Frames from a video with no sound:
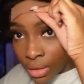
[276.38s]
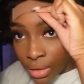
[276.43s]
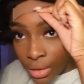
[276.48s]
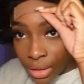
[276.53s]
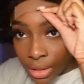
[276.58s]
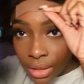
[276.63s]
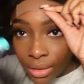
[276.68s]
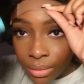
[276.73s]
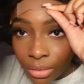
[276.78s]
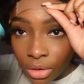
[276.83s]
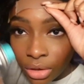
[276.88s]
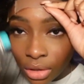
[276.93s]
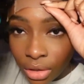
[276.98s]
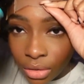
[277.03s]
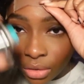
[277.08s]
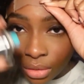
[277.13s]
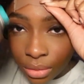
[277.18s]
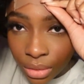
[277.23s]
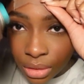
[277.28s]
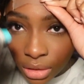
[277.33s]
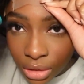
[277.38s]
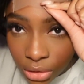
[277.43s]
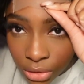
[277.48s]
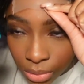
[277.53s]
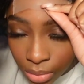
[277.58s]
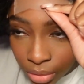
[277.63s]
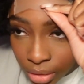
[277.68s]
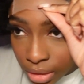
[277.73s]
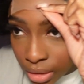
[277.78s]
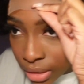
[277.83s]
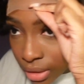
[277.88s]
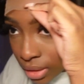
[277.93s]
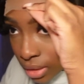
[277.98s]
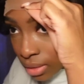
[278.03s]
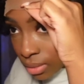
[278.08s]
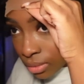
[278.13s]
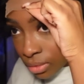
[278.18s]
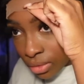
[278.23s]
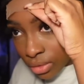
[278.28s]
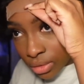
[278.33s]
Now I'm gonna go in with this spray, and
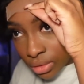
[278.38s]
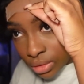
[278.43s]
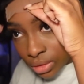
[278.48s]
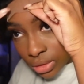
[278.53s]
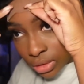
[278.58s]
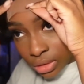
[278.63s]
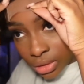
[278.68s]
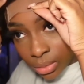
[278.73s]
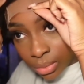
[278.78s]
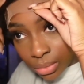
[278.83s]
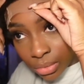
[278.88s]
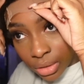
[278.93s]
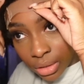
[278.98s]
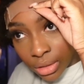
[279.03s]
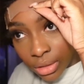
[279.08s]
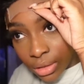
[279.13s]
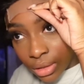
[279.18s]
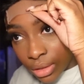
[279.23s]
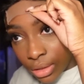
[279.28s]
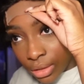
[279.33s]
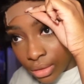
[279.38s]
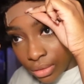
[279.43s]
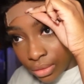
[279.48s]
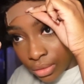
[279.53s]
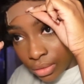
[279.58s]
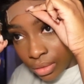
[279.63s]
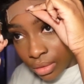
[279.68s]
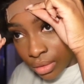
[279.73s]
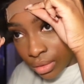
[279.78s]
I'm gonna just spray down